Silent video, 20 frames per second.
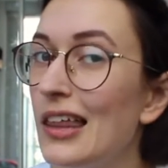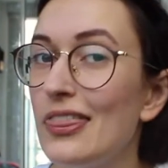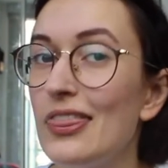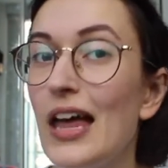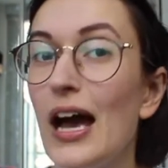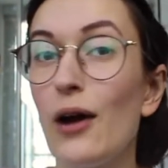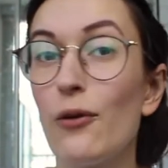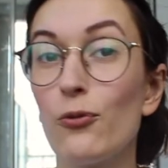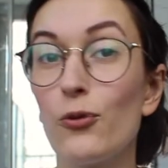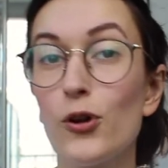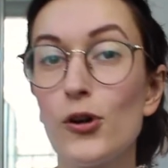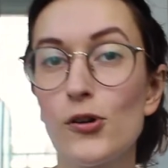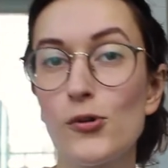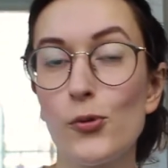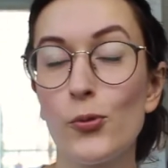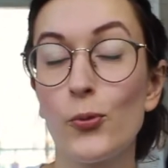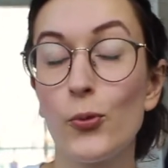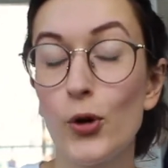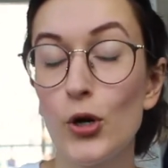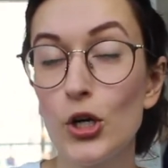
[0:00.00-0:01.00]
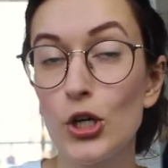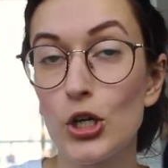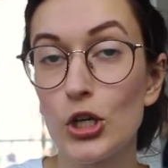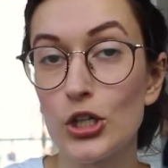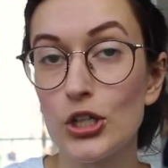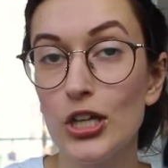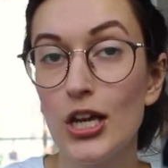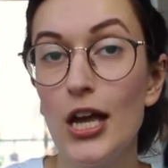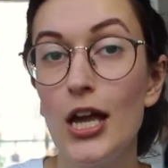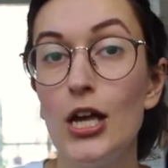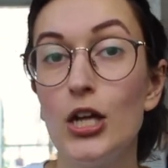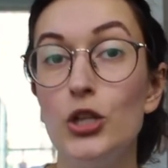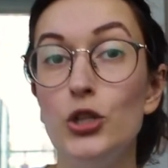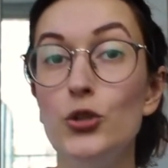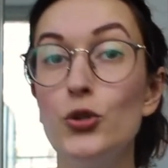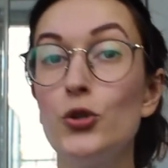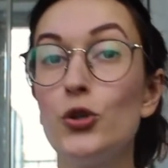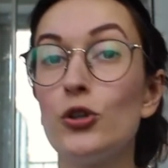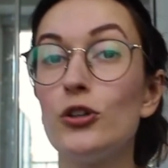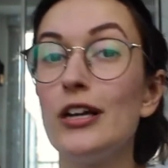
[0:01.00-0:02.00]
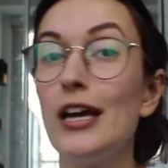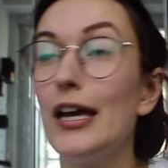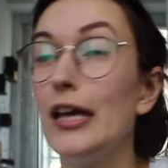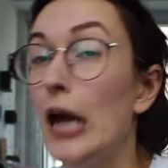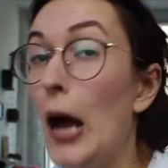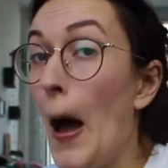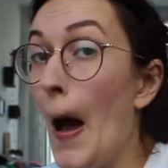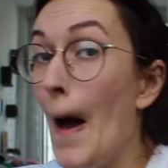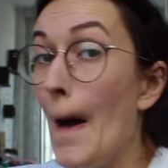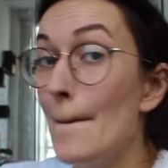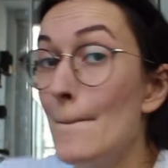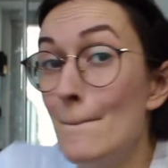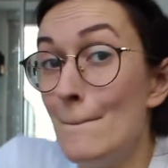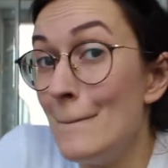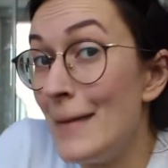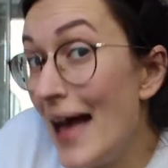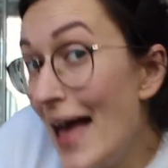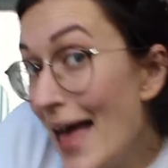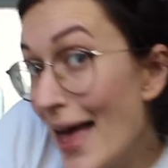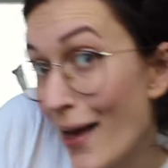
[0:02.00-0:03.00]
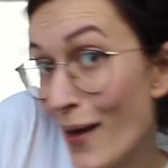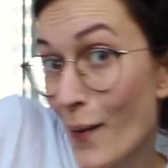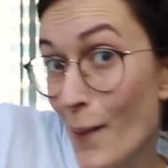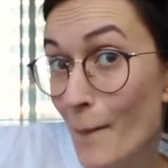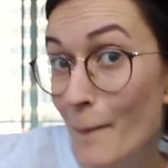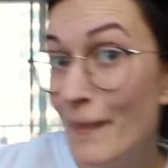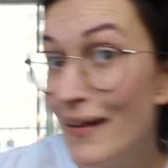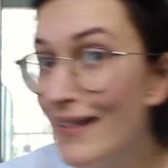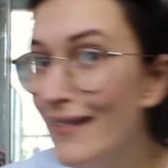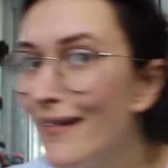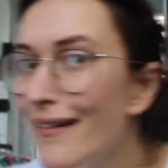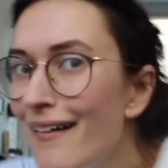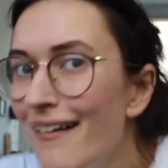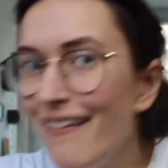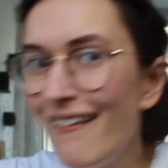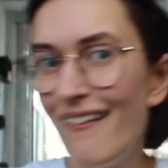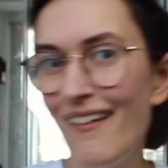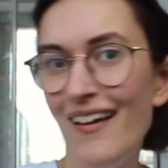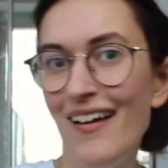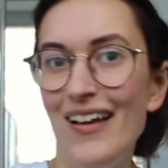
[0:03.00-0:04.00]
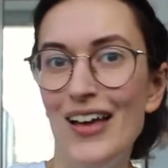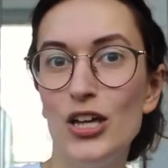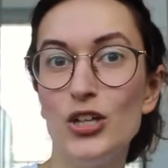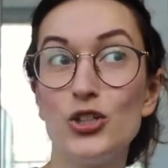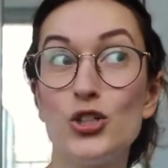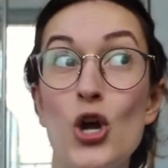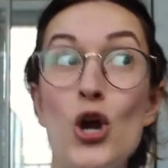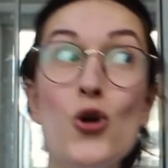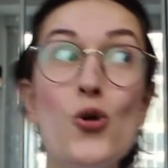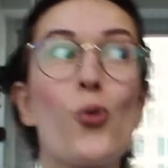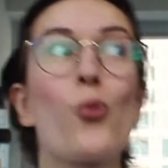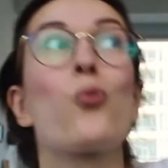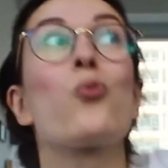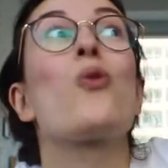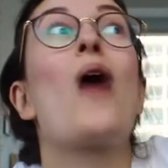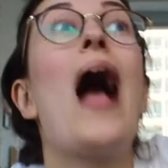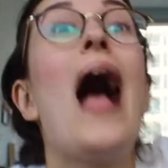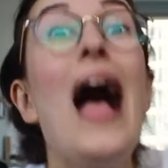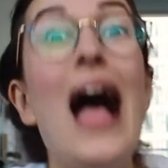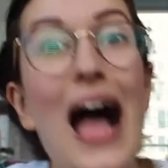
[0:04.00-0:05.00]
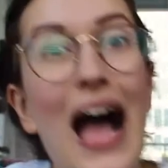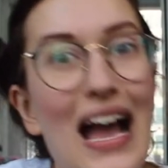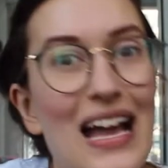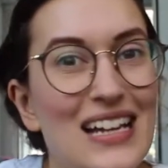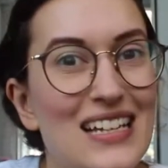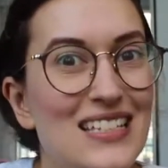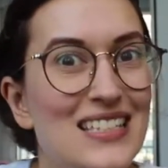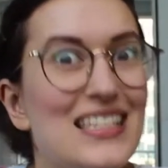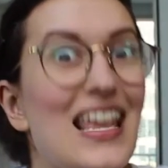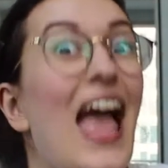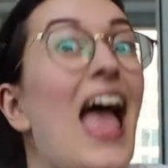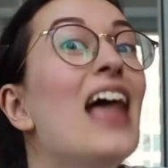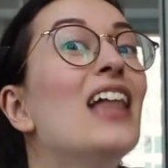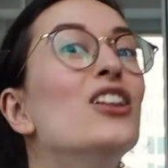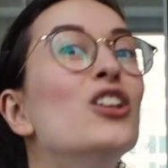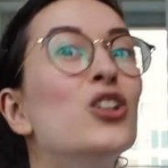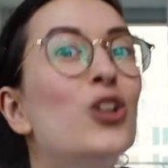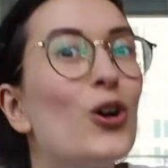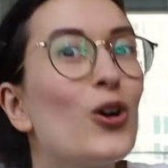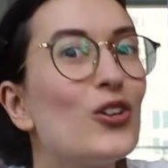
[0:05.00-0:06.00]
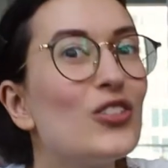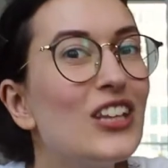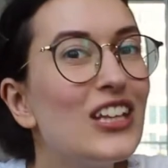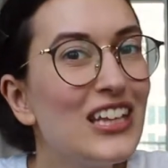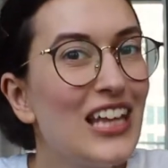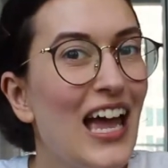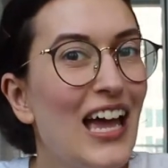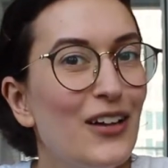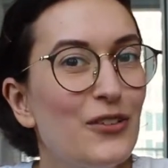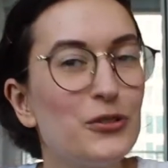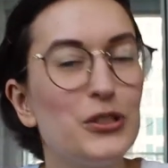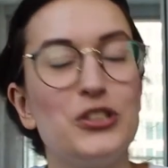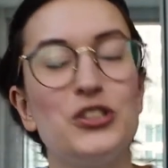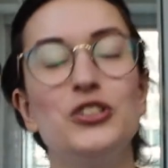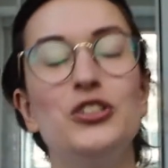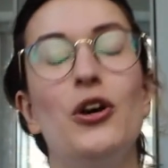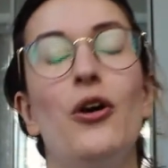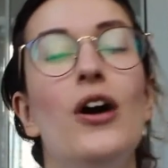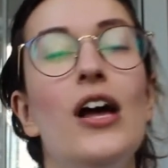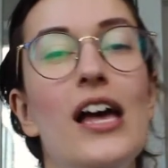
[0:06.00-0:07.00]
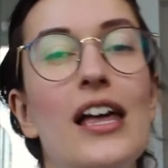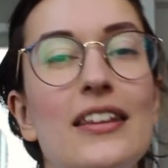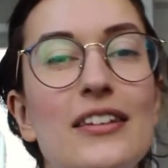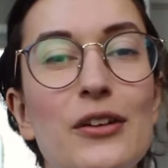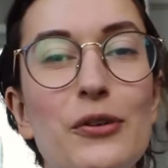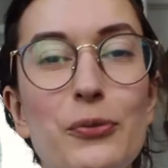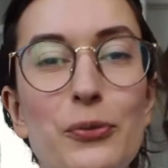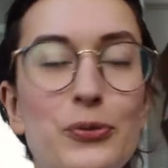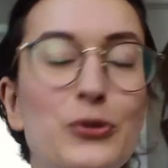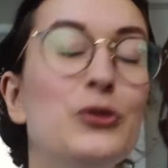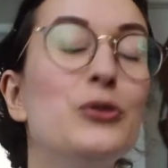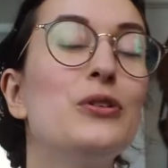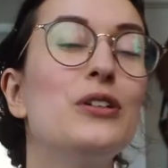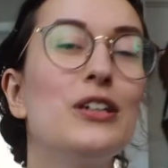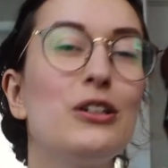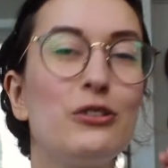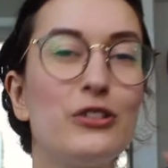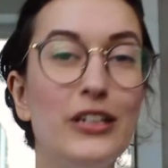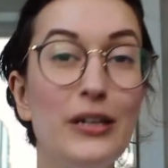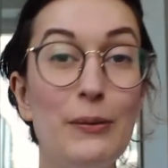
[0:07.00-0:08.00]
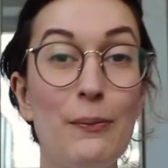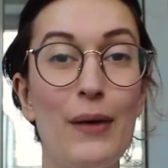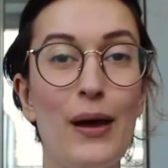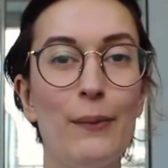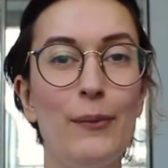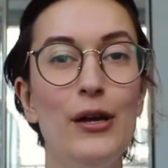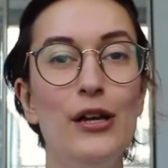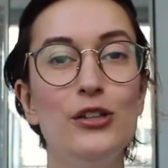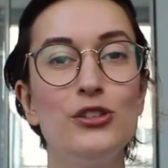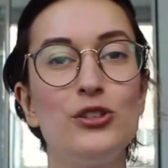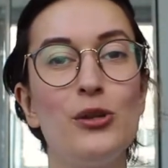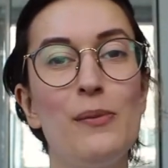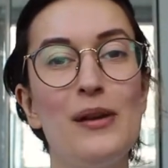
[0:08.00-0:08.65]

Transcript: that word, you create a mem to rise and learn the language. No, you can create a mem. So